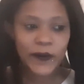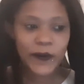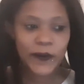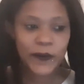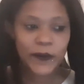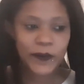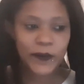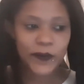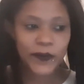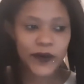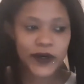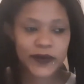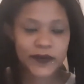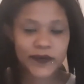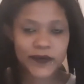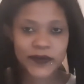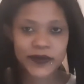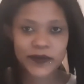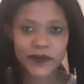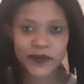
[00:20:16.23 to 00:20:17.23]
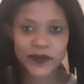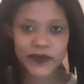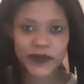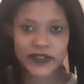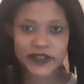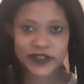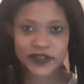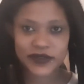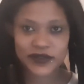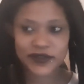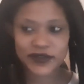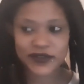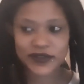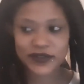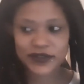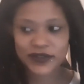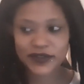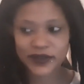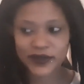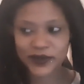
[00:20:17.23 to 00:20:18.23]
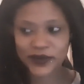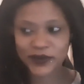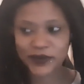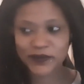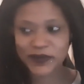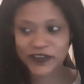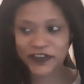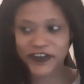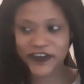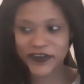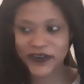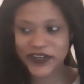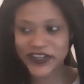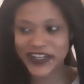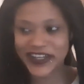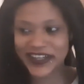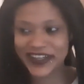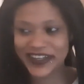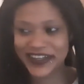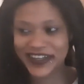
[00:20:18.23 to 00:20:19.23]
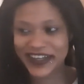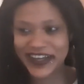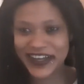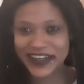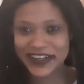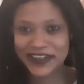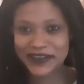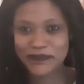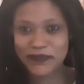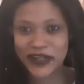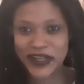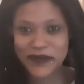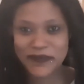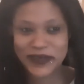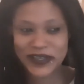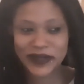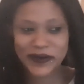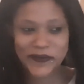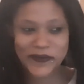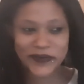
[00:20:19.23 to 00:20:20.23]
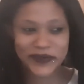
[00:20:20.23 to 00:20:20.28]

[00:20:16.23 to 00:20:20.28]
what would wizards do before they had plumbing?